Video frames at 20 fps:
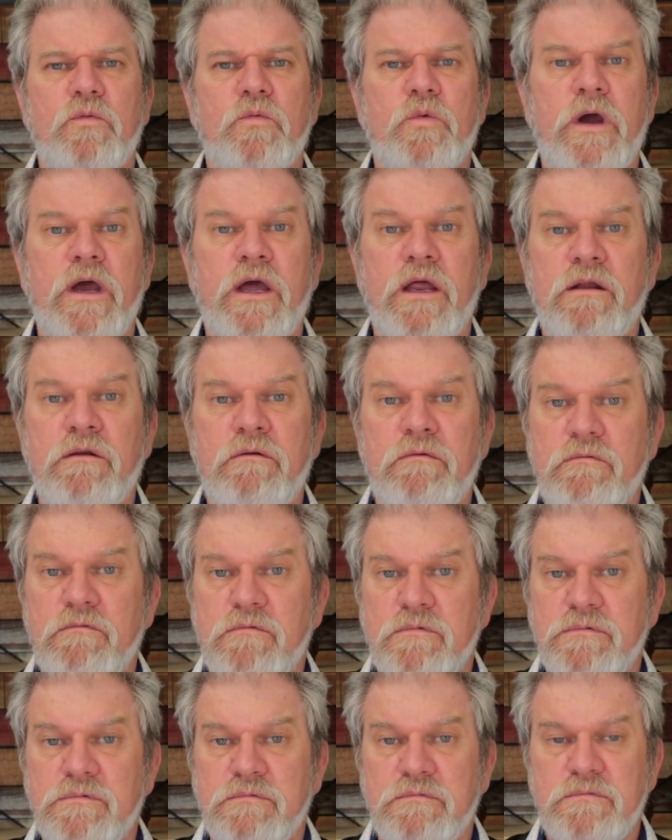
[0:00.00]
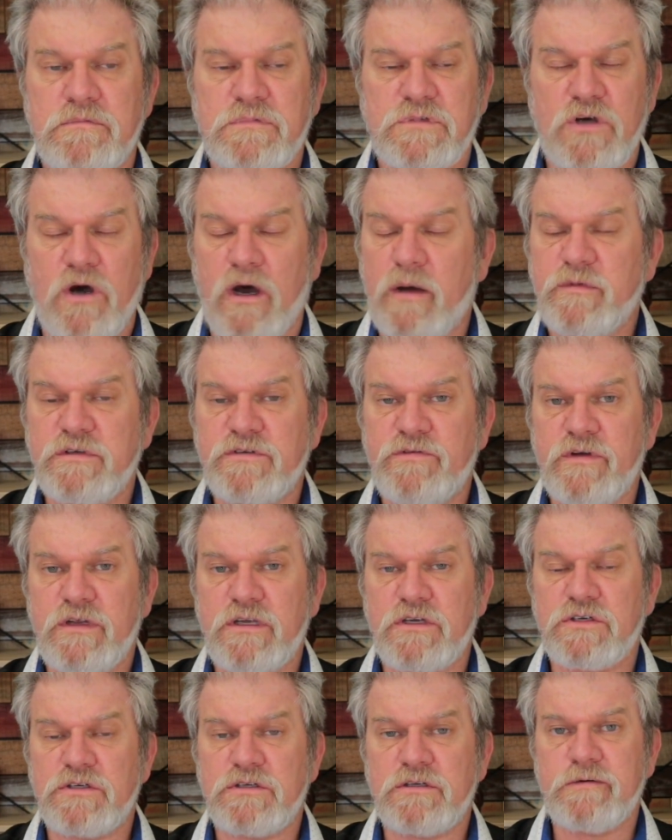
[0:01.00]
when time is
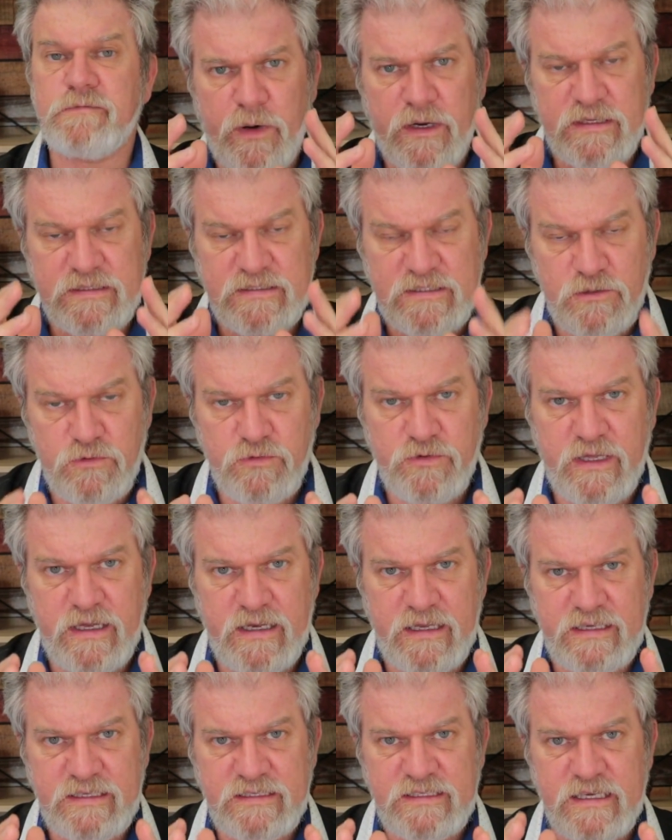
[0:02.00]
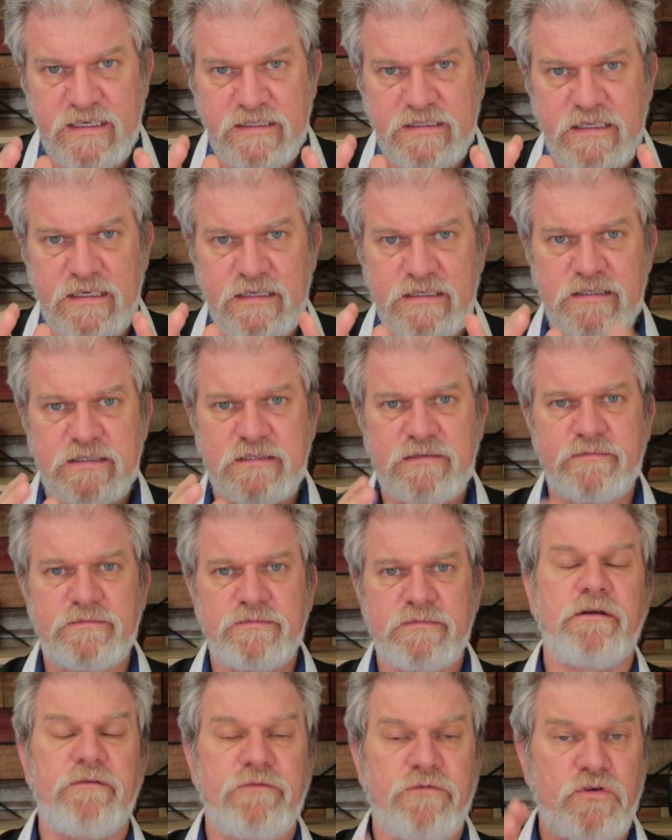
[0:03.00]
finished. But until then, he says this
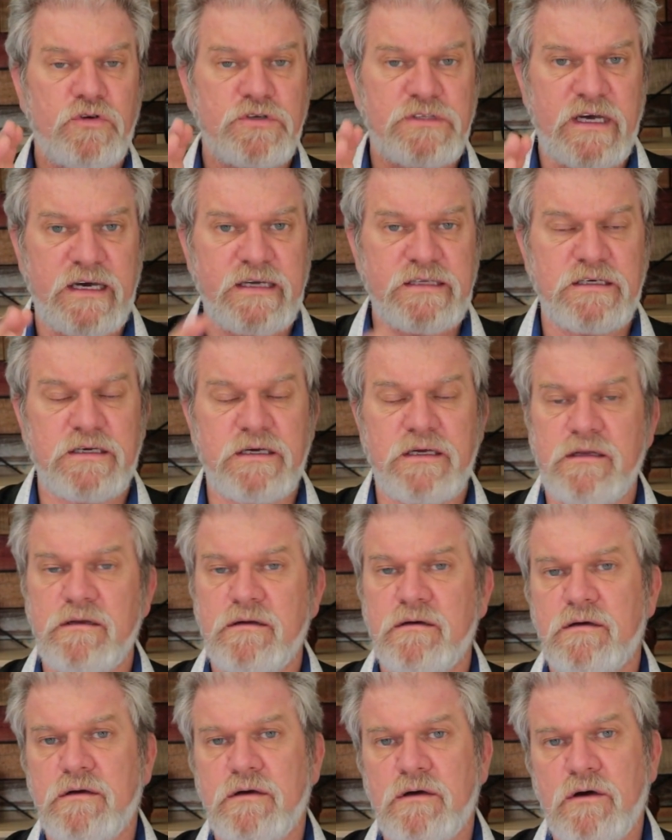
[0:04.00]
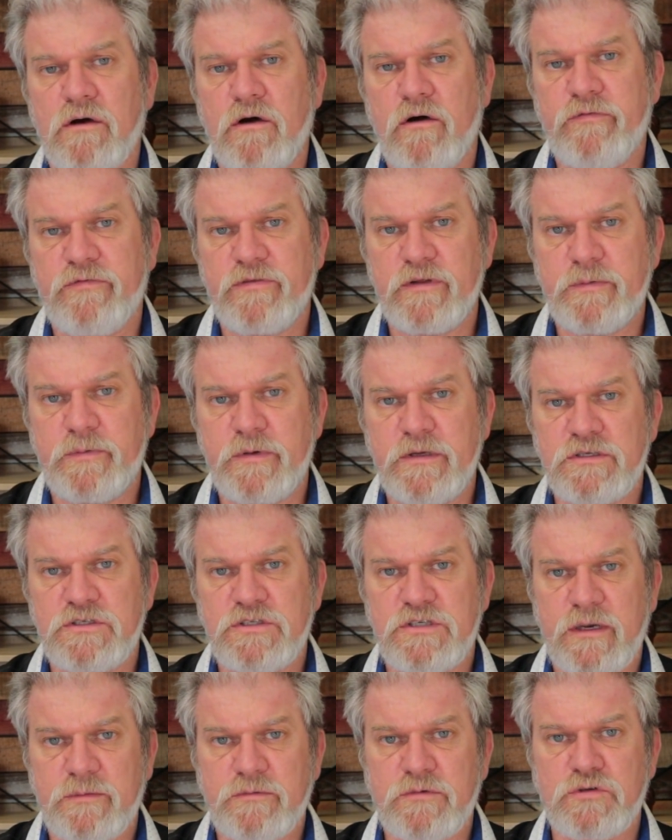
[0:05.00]
in verse 18 of
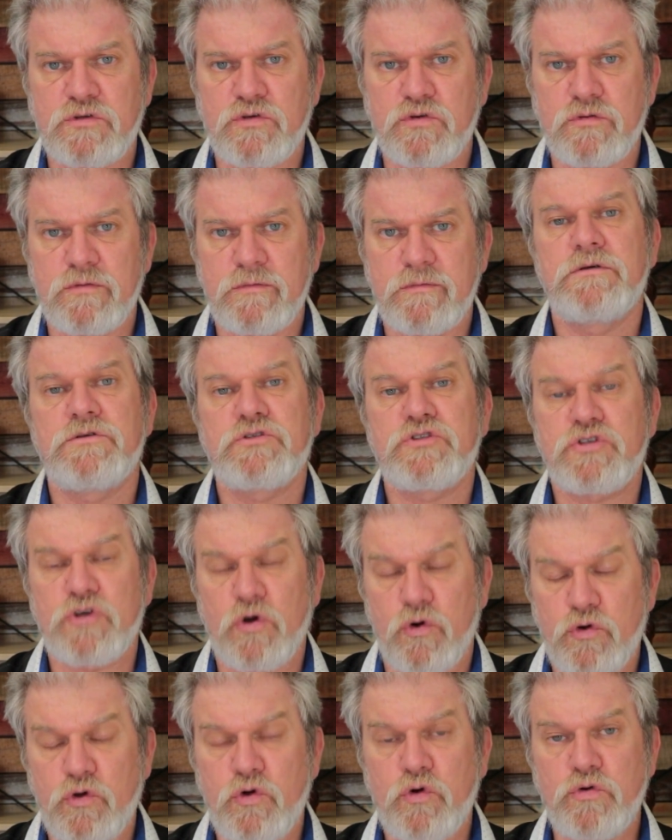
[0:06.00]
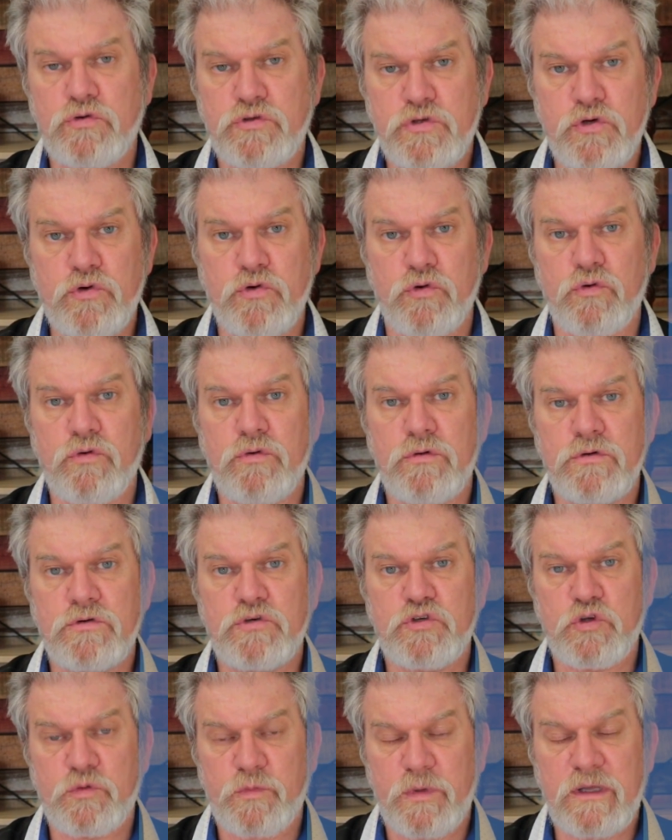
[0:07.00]
Philippians chapter 2. So you too
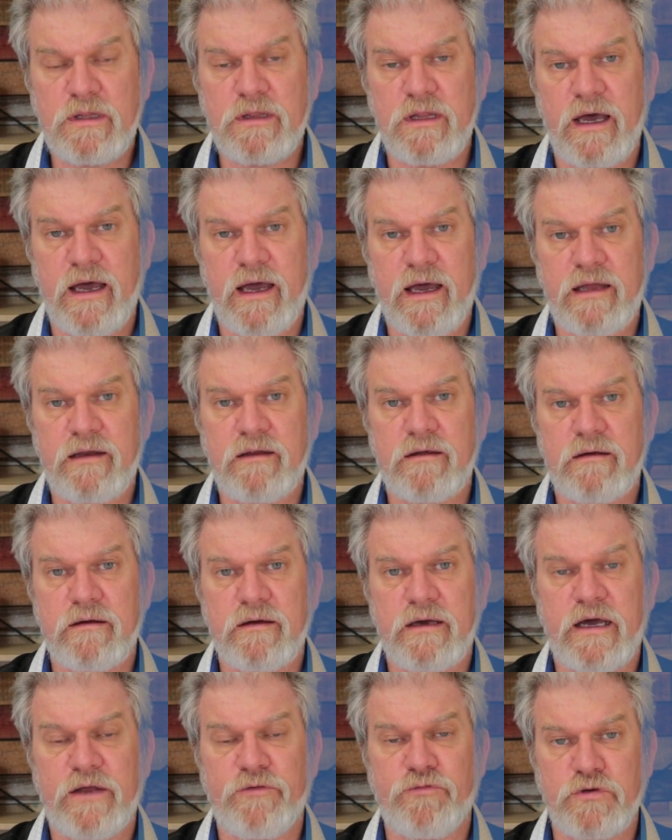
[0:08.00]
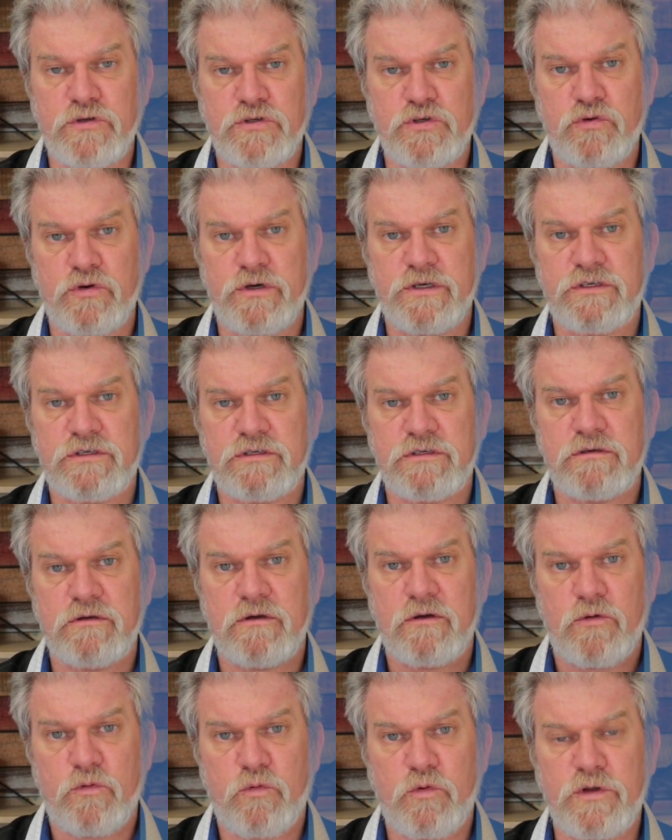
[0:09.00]
should be glad and rejoice
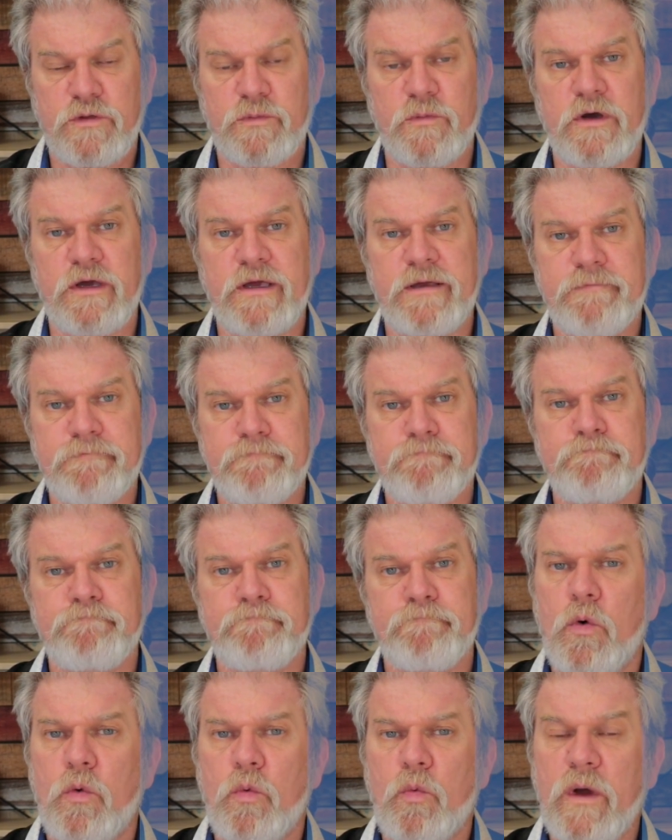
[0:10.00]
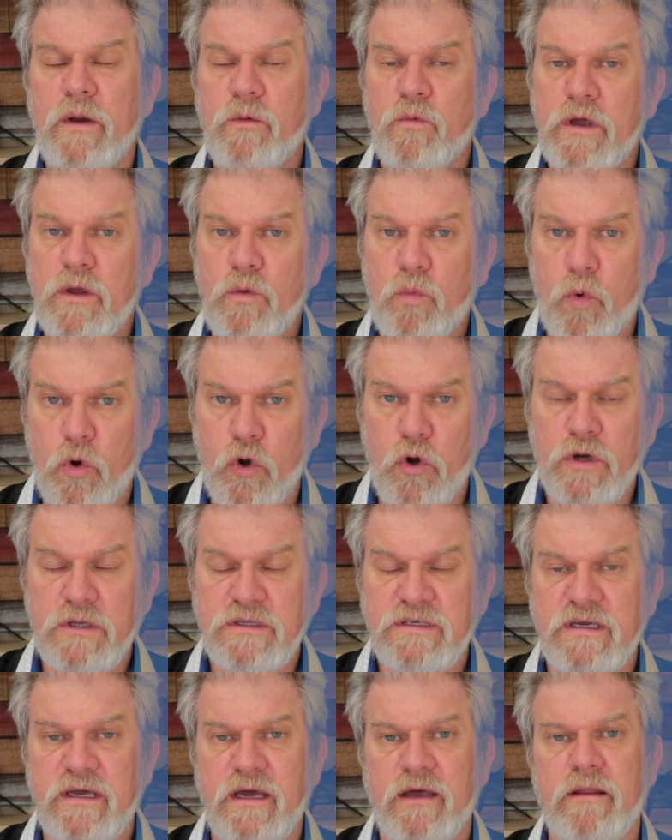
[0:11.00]
with me. When we
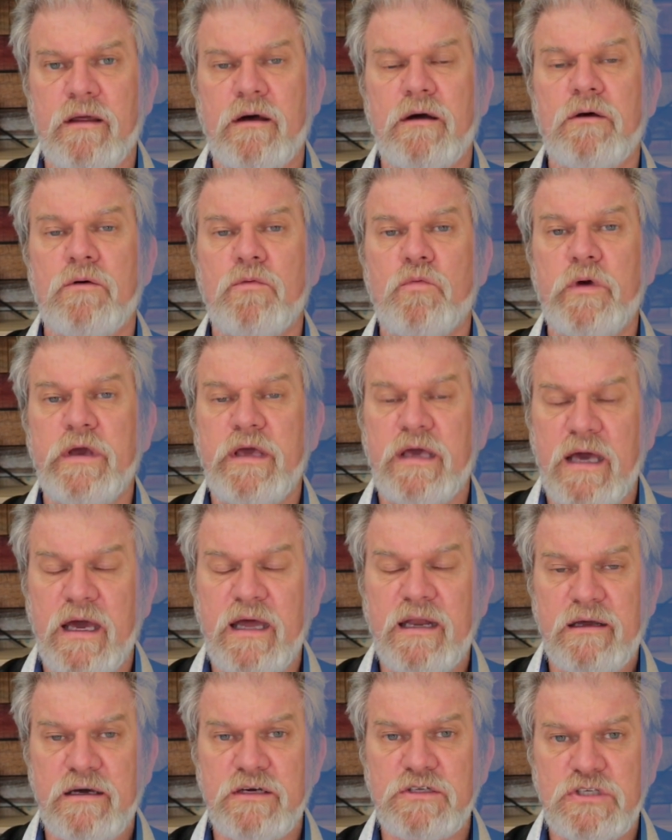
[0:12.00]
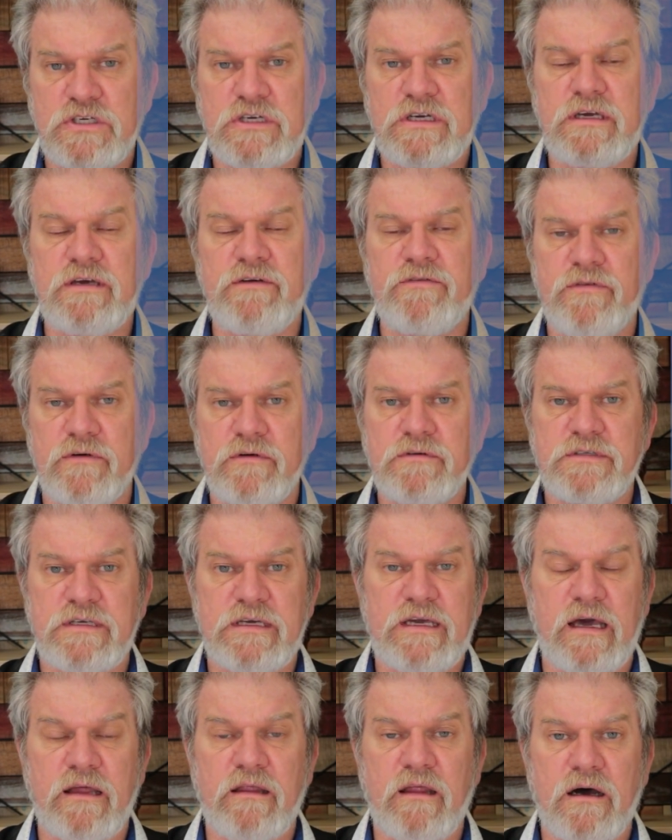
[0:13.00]
work together, we can achieve
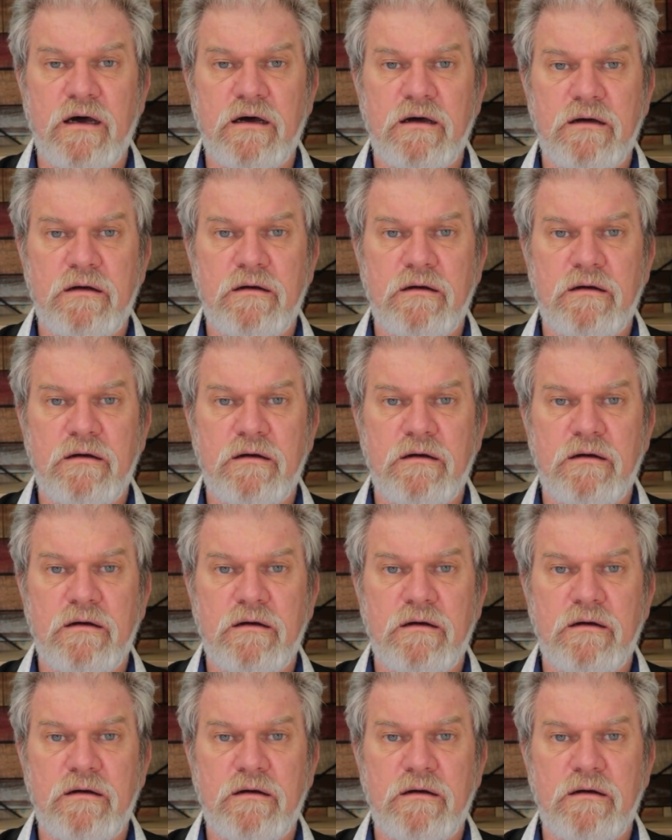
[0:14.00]
together.